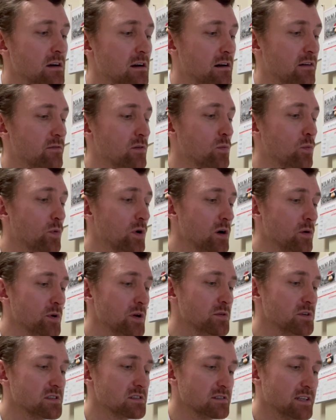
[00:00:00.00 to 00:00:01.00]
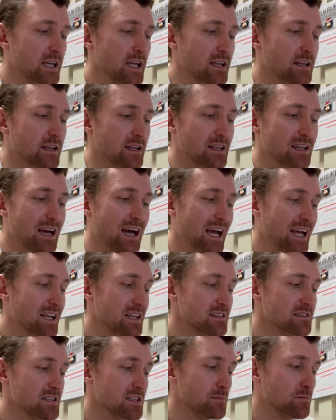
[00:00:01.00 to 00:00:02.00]
From where we were standing, I
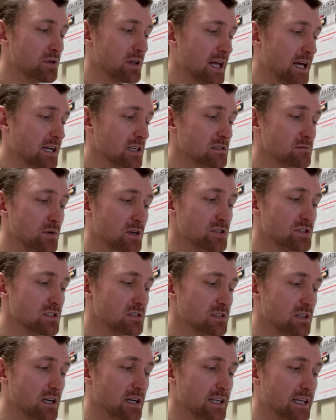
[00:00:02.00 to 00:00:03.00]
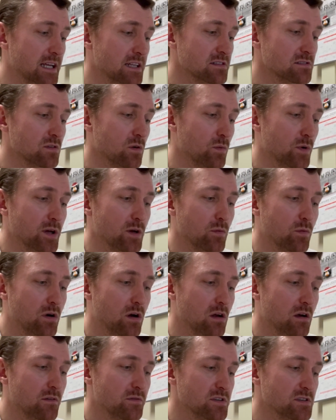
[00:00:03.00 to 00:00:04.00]
could see black smudges against the white
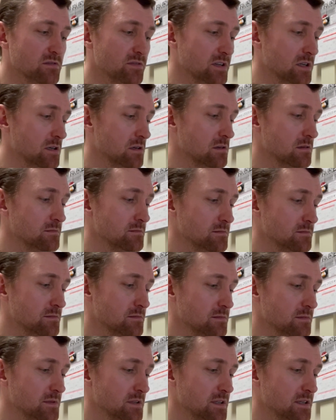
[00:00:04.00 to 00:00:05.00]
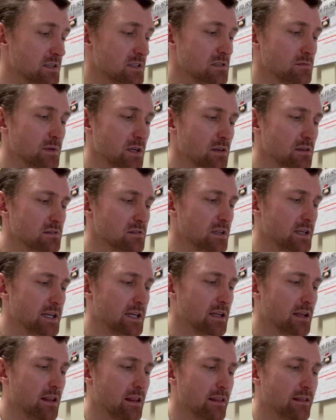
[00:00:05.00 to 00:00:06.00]
wall of the sphere. "It smells
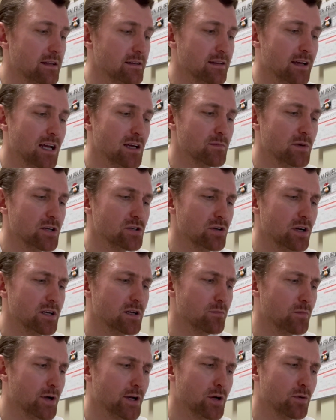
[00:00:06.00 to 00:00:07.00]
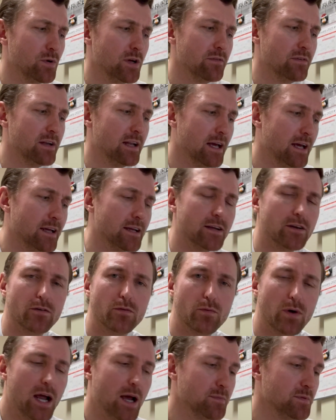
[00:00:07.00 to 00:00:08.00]
like the time I tried to microwave an egg and
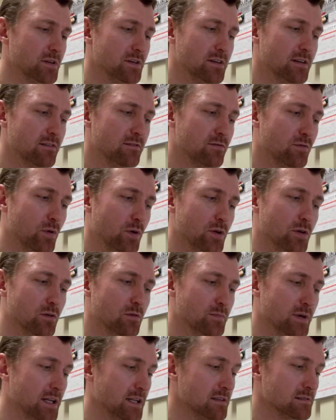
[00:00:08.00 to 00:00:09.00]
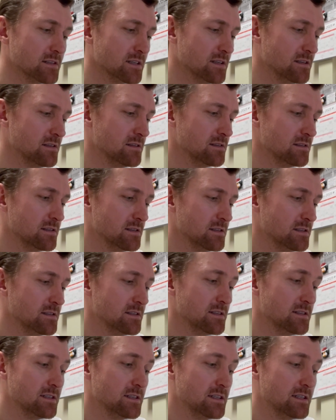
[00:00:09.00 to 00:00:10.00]
wrapped in tin foil," Benny said.
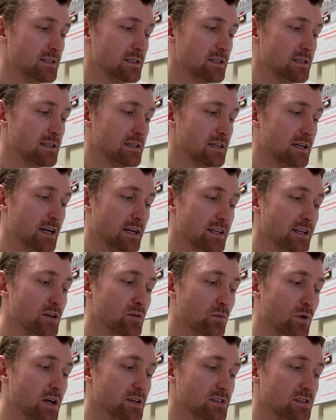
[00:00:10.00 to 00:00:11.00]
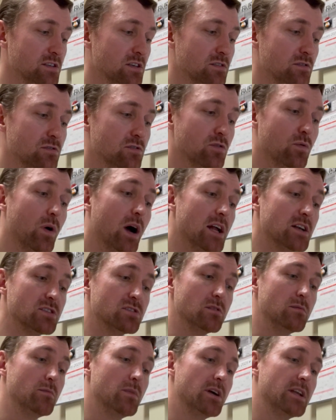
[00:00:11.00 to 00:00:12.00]
I didn't want to watch
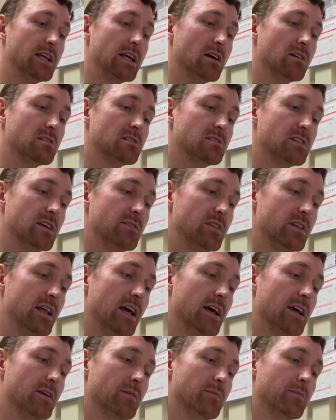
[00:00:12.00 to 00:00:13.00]
somebody else save the day.